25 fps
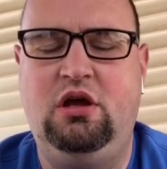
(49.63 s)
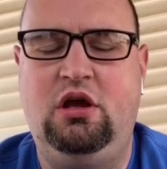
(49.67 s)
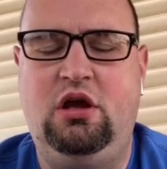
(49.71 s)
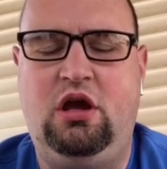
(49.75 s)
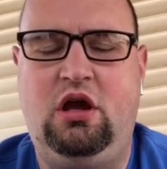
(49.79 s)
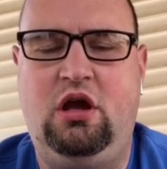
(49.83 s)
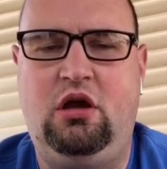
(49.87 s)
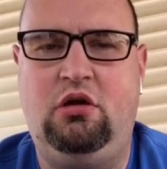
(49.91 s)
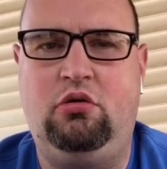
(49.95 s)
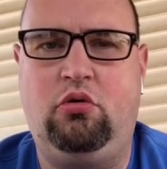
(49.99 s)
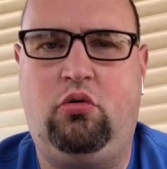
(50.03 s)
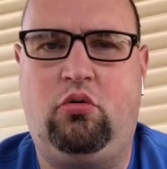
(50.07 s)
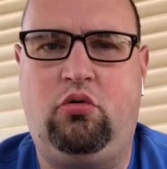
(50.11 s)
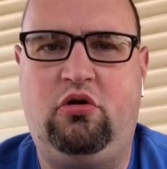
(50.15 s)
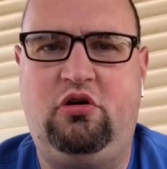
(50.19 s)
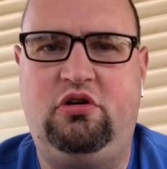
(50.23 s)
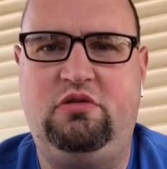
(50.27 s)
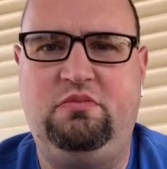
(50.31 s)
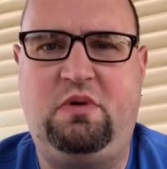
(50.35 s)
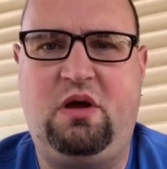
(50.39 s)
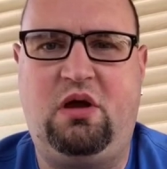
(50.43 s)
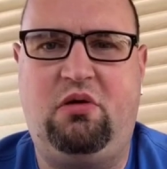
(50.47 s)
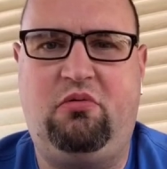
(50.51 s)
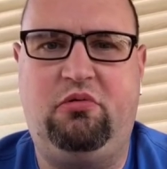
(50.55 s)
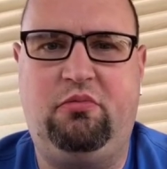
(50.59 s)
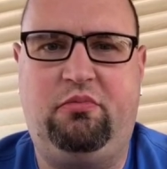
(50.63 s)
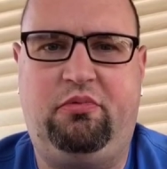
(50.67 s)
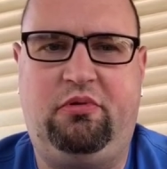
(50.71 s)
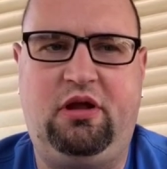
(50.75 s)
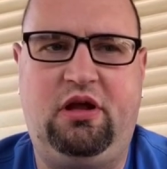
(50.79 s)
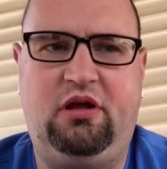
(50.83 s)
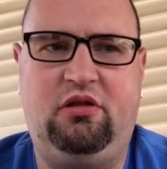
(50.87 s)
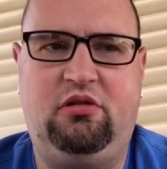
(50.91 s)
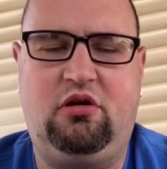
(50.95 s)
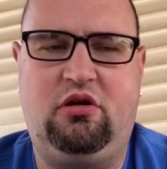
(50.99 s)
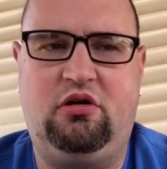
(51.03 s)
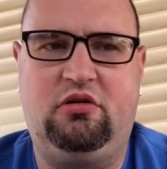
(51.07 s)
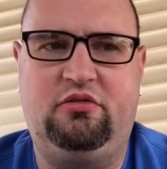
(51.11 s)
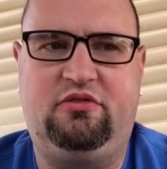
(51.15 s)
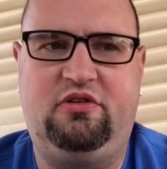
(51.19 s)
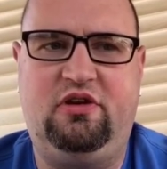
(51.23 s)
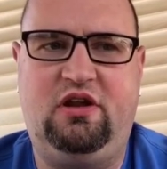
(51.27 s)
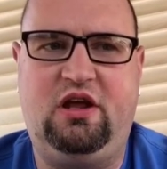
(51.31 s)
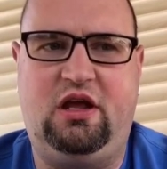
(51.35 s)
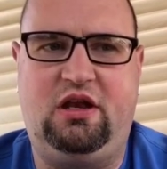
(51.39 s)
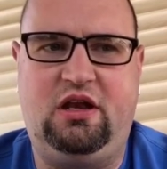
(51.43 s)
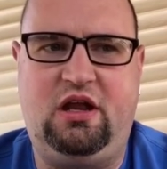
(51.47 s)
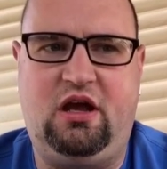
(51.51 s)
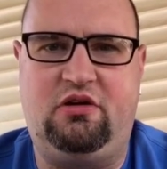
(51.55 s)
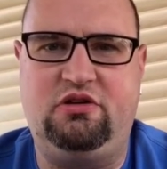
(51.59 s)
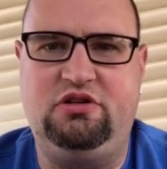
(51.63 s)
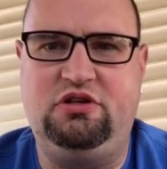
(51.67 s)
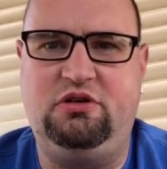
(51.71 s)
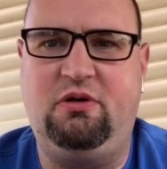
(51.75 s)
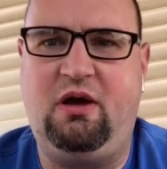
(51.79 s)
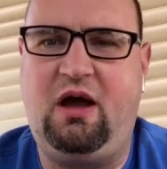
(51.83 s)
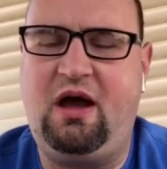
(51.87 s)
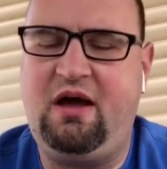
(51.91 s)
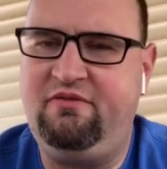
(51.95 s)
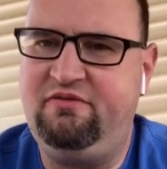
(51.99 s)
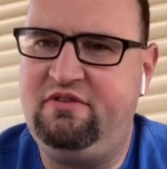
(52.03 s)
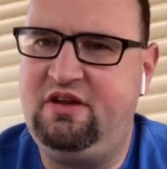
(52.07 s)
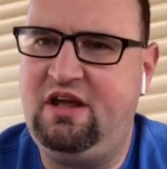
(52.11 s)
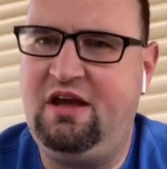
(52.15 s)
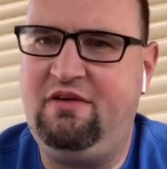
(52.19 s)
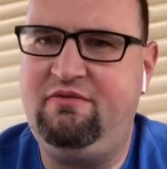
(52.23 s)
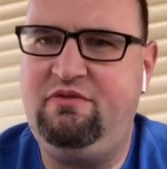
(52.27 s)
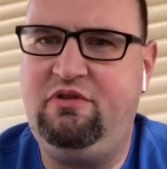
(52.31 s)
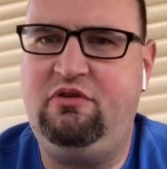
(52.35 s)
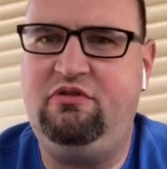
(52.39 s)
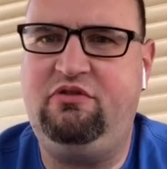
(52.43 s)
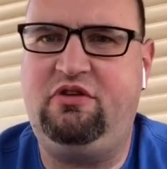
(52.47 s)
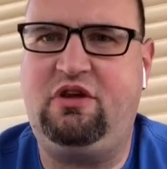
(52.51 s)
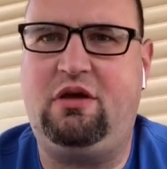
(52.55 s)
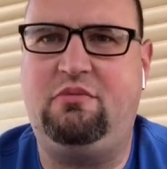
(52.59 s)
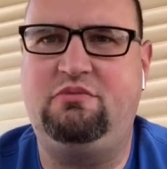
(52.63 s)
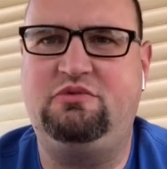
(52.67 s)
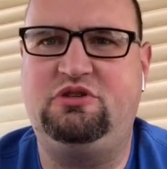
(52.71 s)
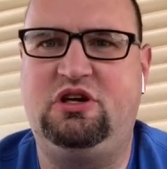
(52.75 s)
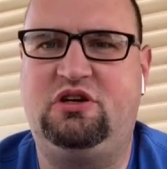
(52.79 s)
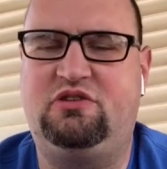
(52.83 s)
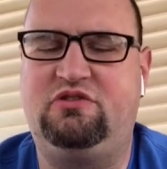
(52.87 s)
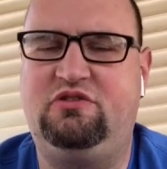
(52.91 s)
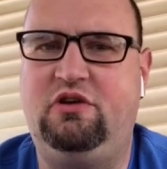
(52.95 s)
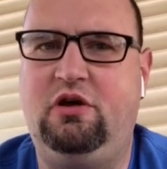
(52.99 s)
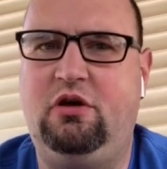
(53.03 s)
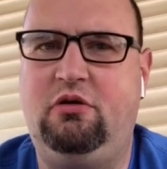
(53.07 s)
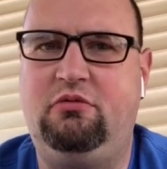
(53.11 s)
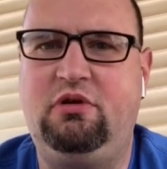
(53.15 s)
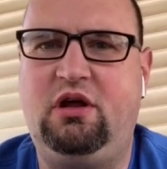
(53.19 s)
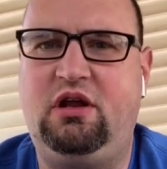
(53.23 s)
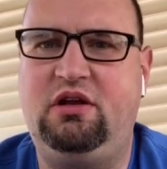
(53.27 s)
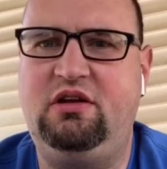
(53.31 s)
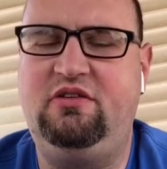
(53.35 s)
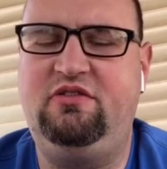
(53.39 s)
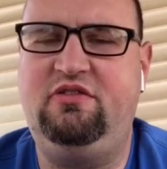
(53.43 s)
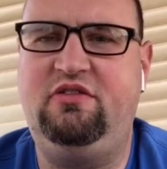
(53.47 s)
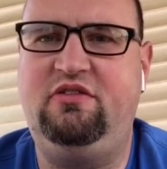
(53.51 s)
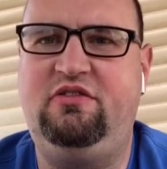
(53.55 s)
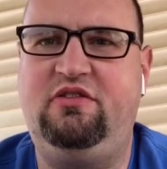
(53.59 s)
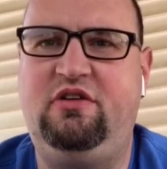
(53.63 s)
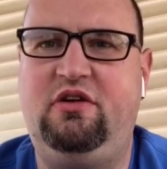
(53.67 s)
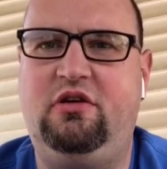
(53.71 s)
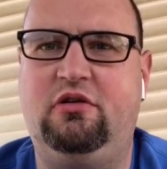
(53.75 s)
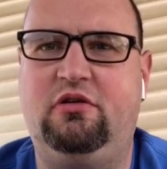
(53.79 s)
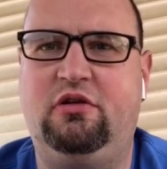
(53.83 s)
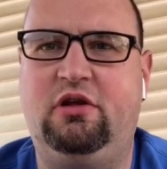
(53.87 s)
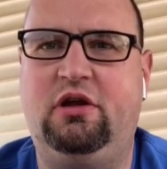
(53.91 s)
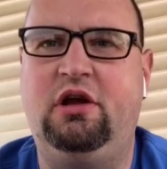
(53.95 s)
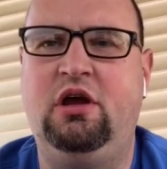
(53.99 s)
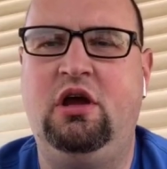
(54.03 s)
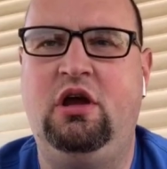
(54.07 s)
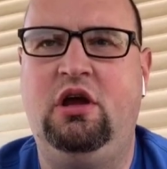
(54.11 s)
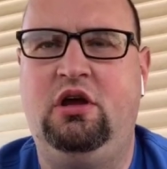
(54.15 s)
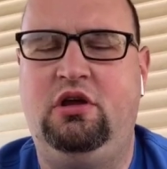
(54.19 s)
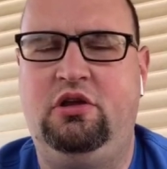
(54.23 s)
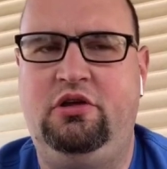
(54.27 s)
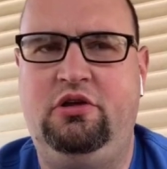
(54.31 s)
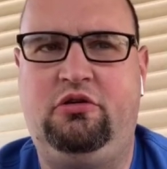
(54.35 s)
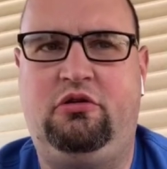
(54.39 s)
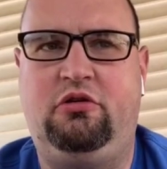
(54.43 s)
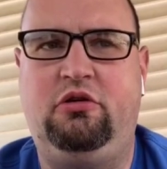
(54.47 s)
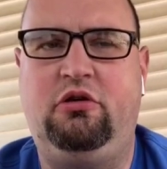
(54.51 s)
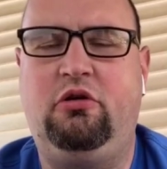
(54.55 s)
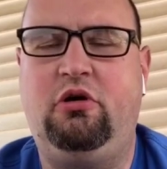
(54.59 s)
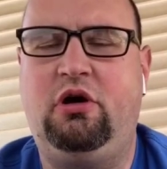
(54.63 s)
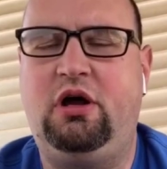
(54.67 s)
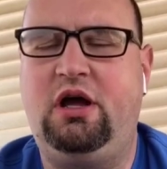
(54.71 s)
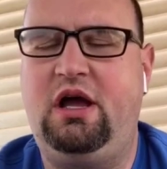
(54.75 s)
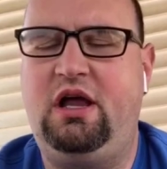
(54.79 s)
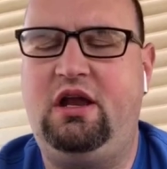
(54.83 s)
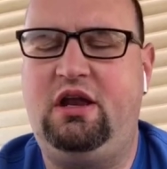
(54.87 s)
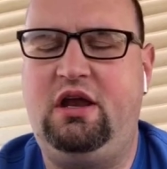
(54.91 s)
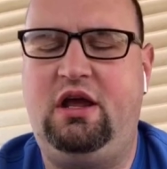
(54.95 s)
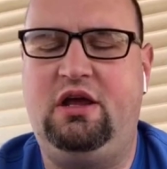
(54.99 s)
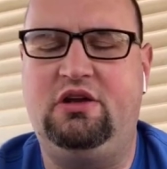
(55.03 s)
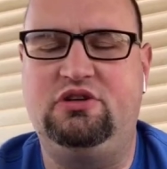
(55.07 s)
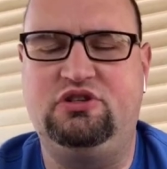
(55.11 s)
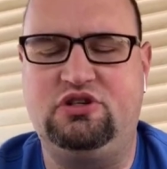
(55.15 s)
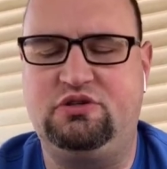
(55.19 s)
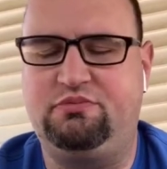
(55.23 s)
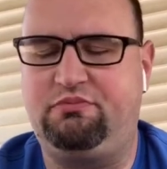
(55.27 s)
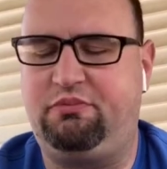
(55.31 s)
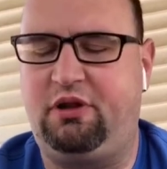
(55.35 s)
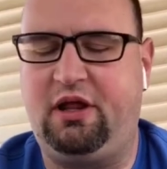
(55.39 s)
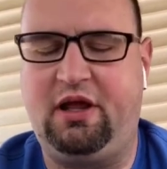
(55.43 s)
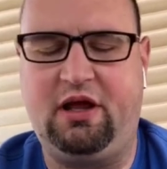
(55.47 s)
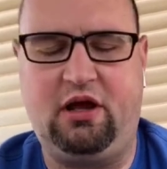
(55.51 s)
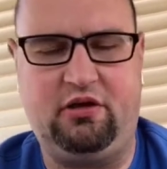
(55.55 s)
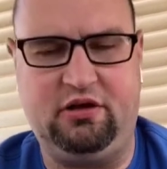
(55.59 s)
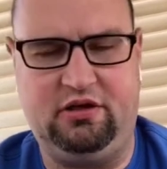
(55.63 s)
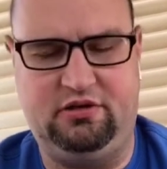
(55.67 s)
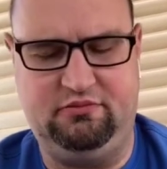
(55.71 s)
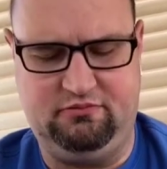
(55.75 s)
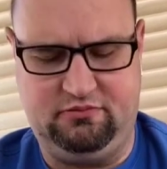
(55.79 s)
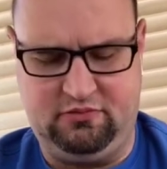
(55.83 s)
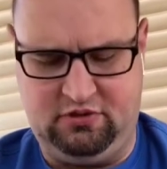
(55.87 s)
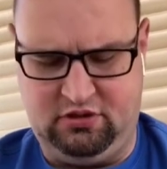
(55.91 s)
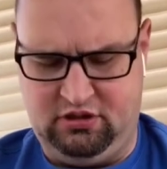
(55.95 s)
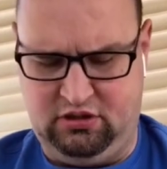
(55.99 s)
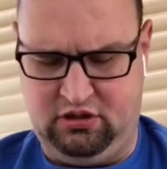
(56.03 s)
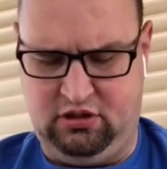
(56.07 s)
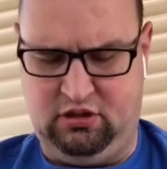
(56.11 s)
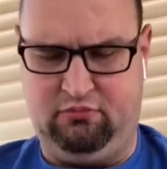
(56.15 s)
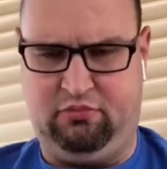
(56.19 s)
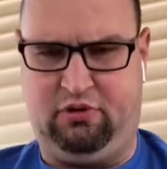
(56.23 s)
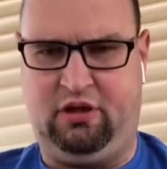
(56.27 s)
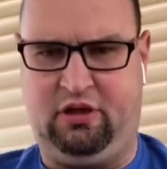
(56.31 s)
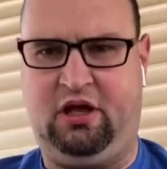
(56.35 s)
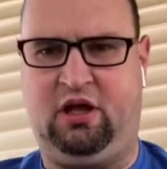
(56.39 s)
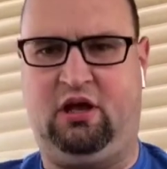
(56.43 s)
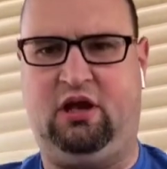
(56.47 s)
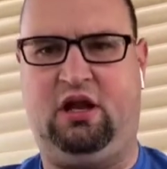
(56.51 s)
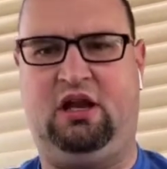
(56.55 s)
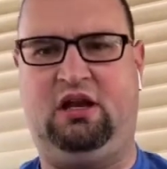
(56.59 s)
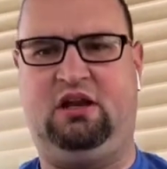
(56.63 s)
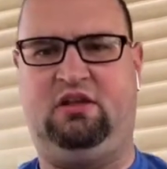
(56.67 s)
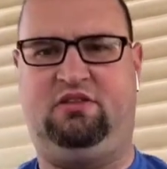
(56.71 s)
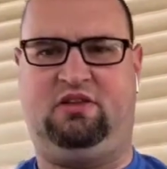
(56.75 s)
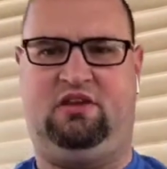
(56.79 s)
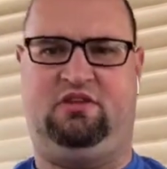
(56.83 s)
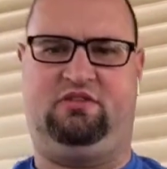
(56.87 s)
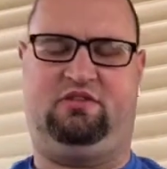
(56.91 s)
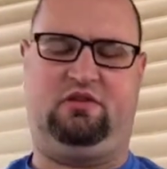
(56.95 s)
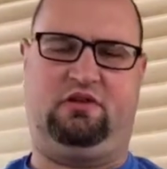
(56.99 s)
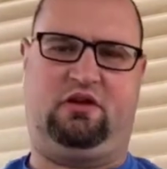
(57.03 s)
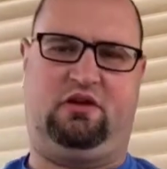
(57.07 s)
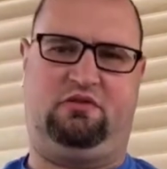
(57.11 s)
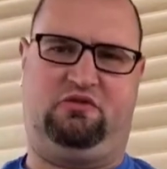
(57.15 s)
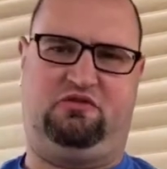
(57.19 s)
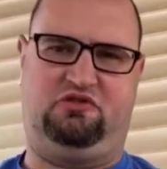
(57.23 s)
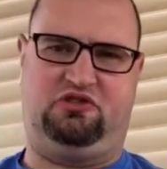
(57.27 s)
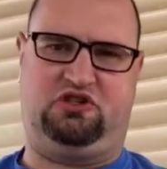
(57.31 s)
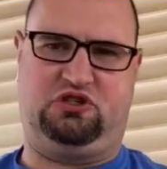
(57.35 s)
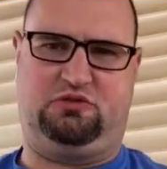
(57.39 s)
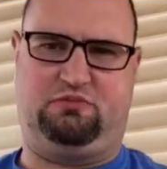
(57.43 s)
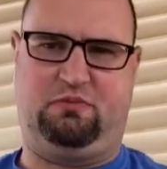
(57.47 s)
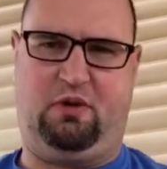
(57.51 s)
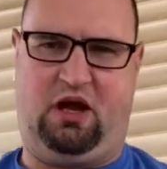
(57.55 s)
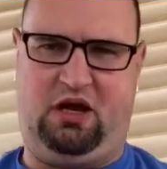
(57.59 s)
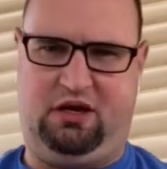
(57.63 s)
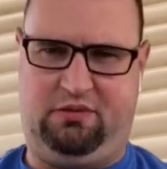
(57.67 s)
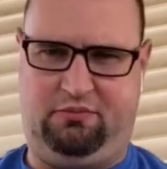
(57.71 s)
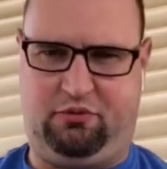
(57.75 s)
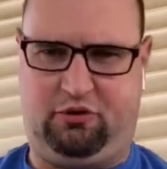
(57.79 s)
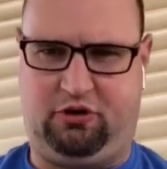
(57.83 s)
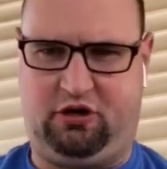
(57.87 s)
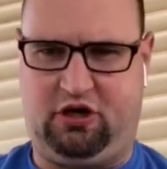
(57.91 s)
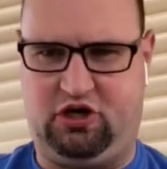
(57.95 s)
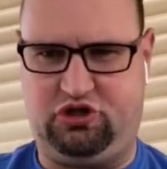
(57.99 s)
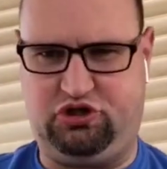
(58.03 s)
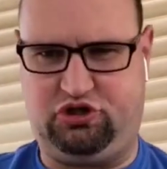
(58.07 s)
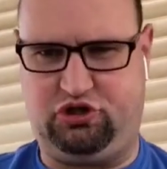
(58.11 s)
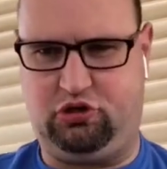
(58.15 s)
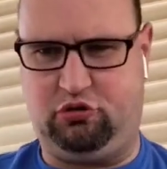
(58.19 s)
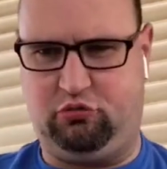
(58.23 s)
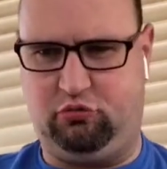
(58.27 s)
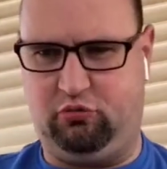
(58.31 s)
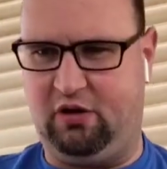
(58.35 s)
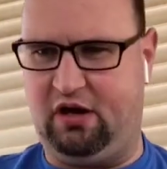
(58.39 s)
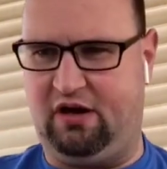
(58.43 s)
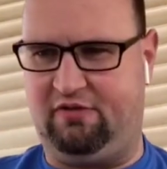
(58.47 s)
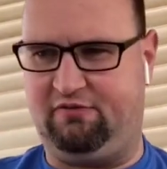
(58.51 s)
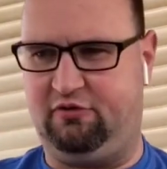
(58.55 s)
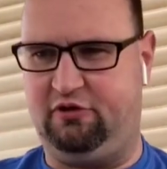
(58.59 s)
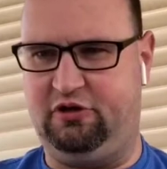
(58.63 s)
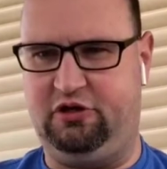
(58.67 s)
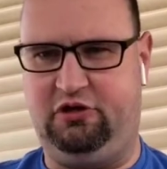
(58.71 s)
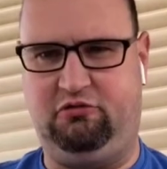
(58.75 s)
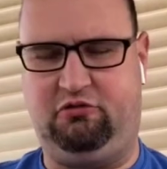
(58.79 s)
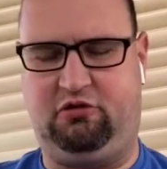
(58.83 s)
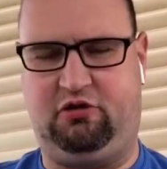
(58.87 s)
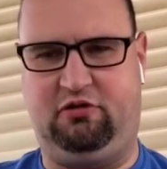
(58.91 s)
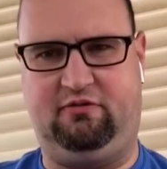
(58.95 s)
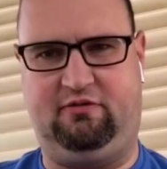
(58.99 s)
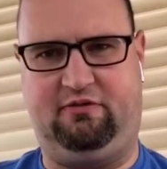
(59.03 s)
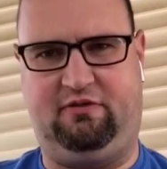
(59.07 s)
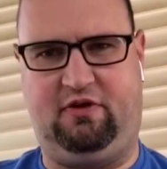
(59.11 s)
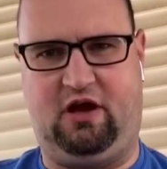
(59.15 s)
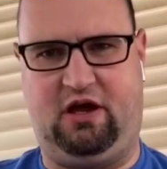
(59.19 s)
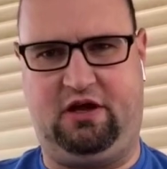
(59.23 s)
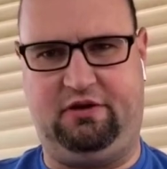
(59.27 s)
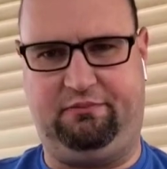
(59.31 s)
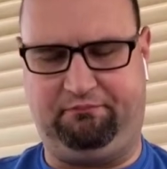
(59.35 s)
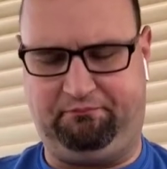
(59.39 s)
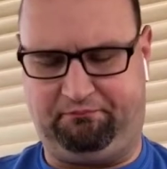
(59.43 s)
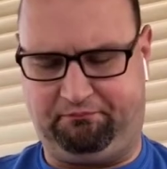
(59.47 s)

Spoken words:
in order to be able to play along today. Now, do you have to have those objects? No, not necessarily. You can go ahead and just play on anything. Sometimes it's just body percussion or whatever you can find.